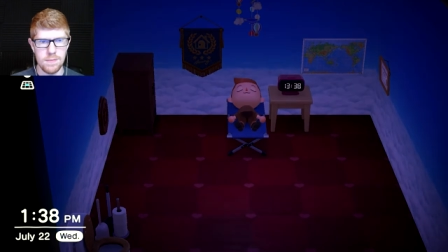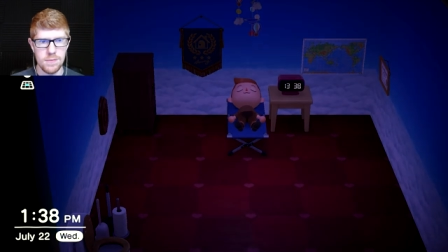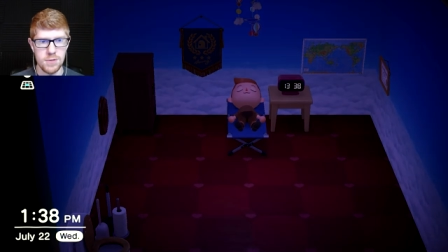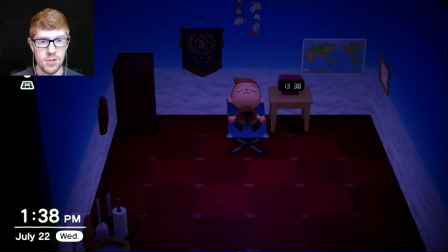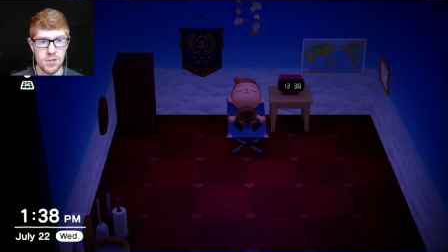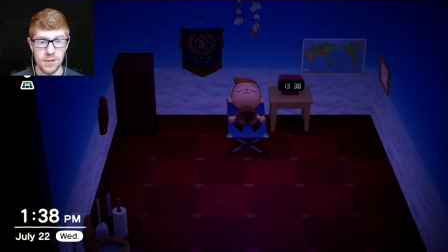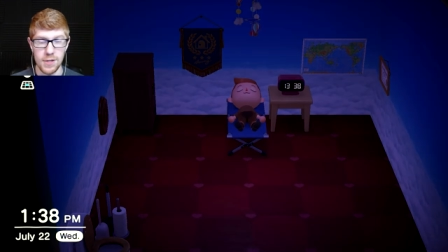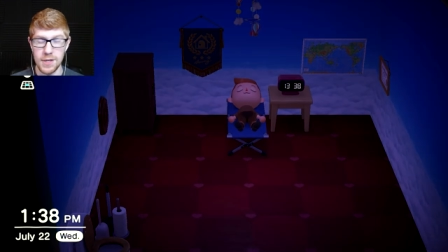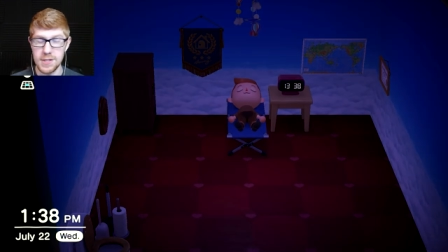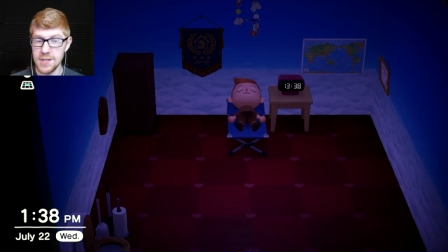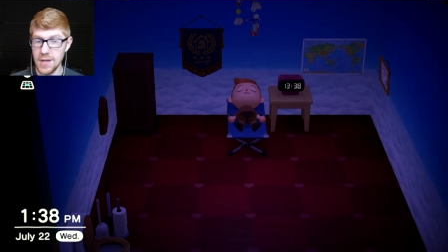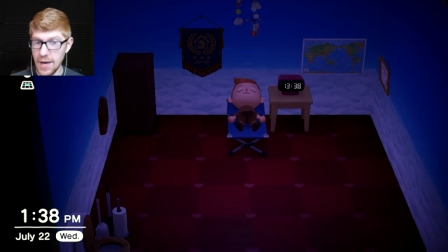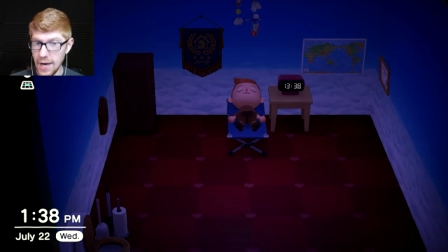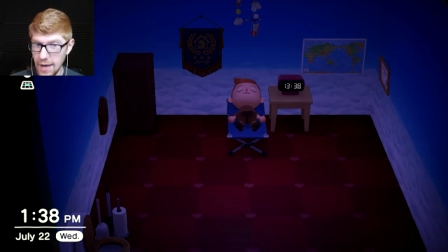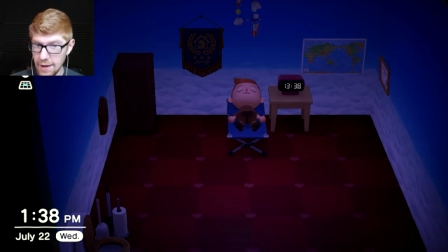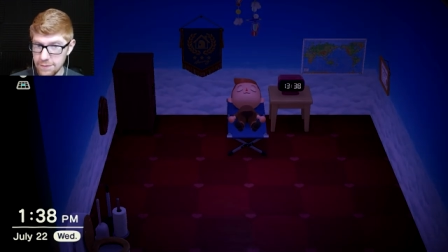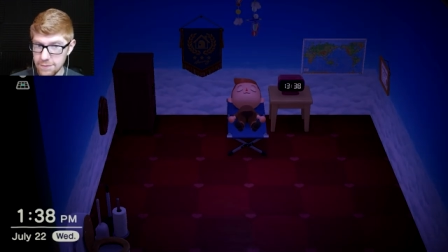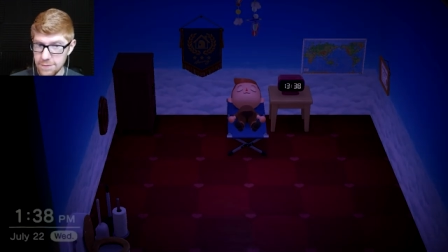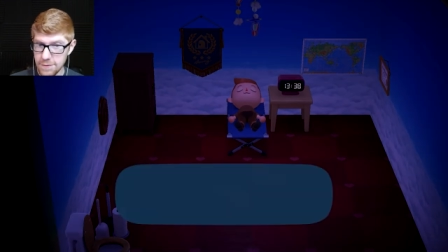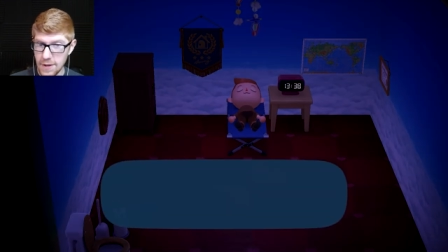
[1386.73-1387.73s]
turn the lights
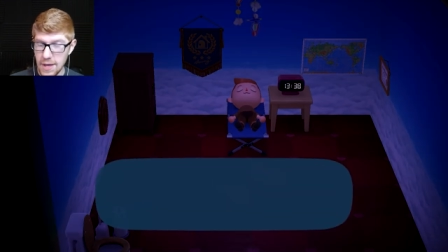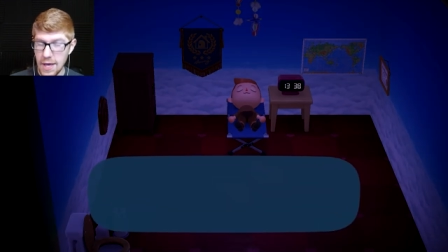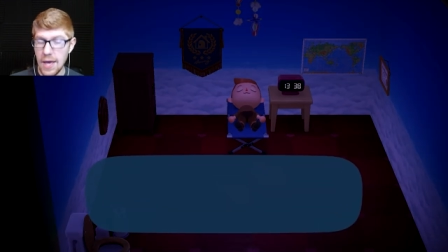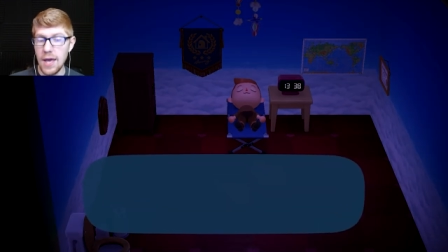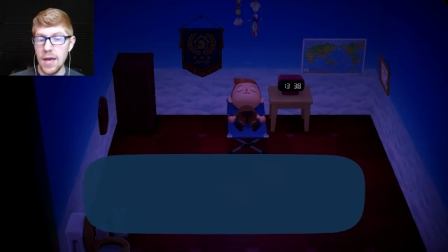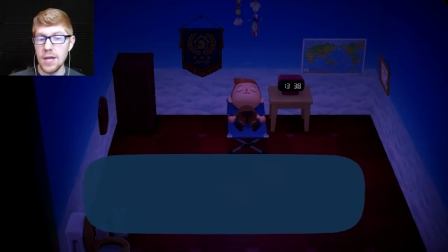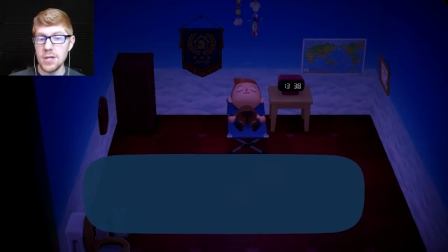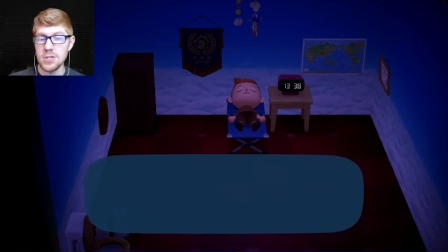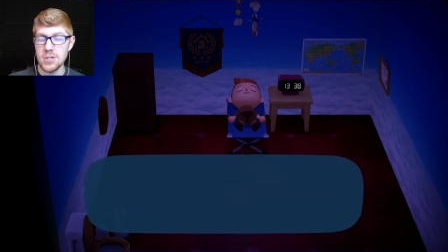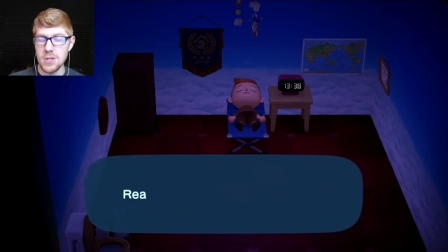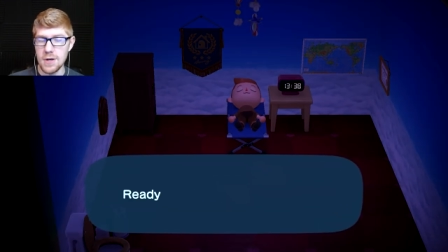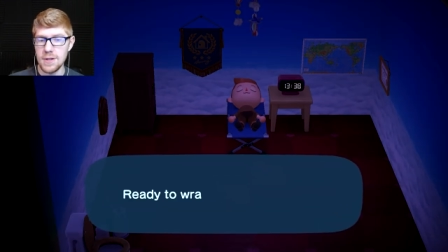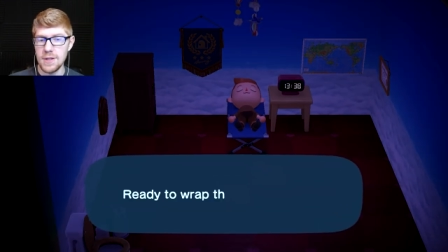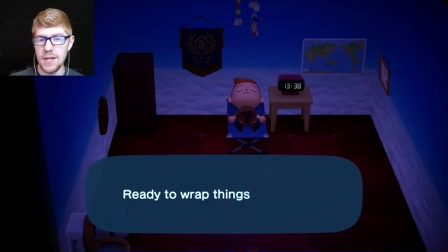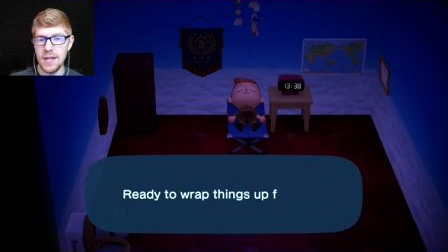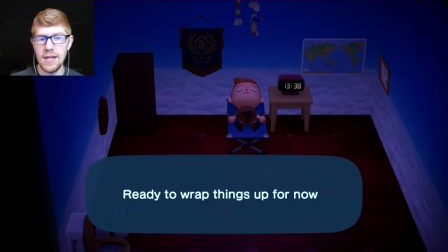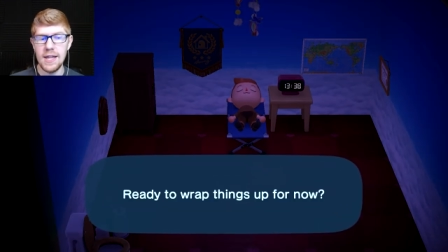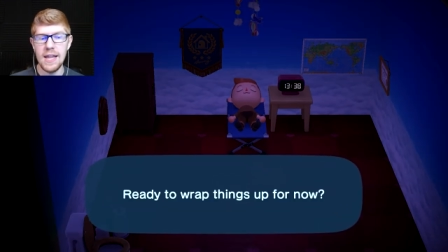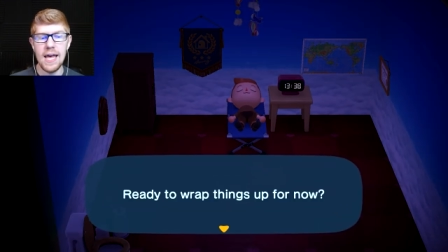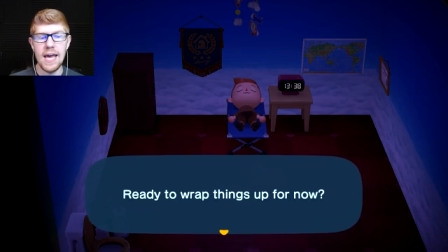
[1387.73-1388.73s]
off. Turn
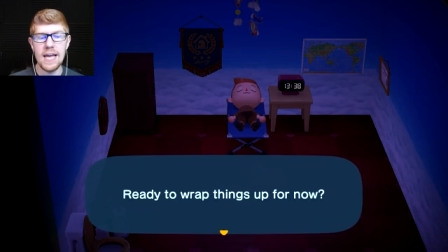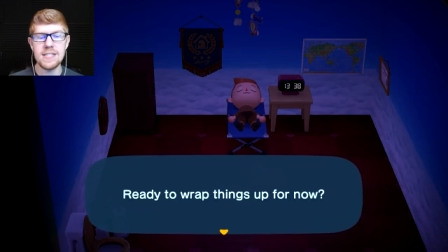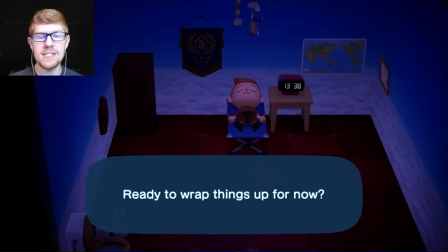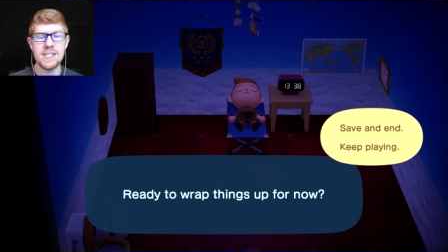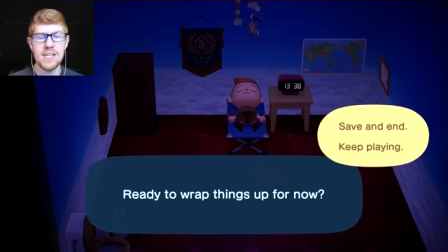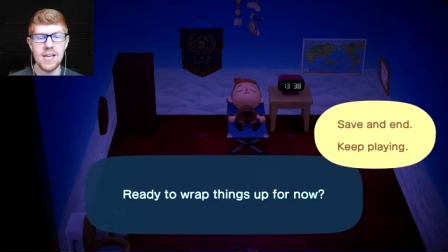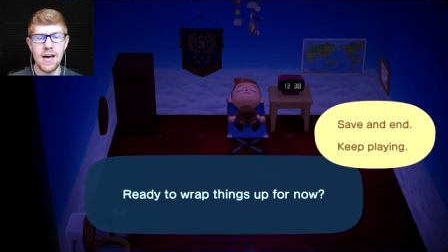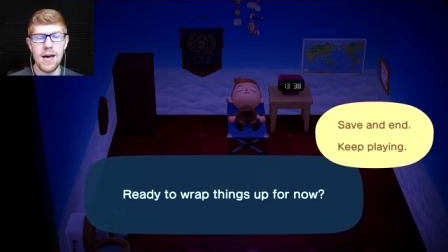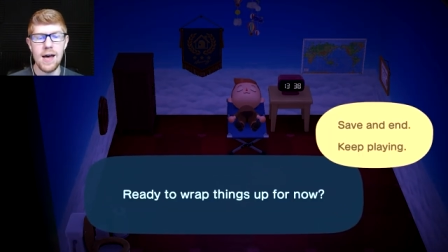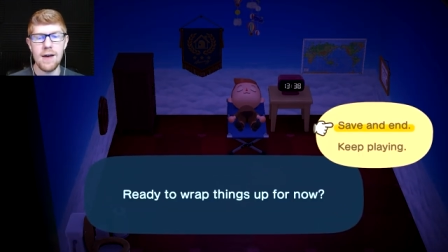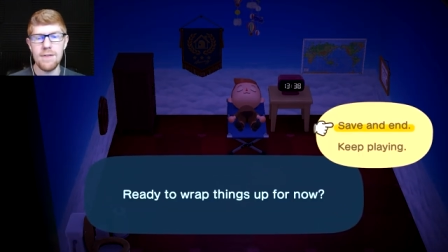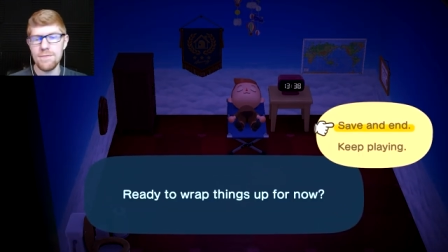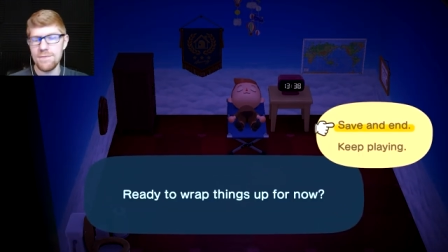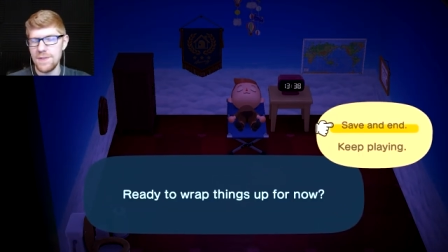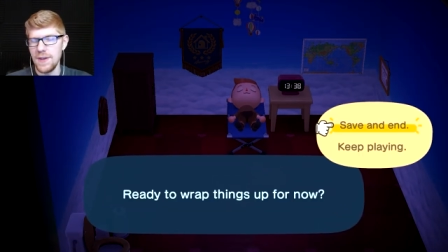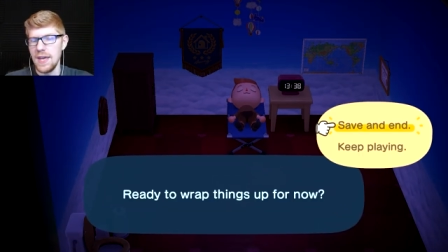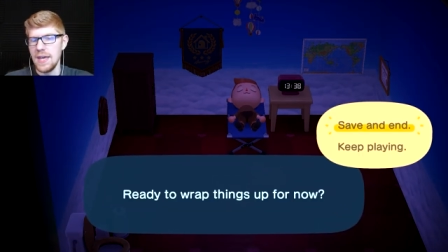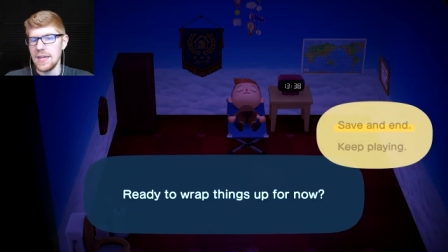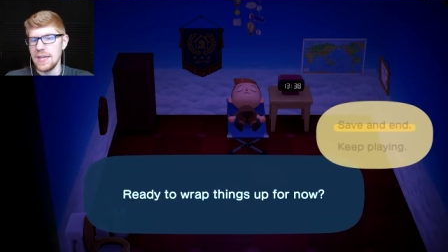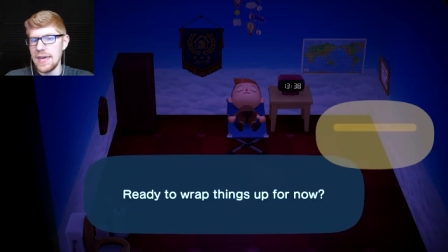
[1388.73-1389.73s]
the lights off.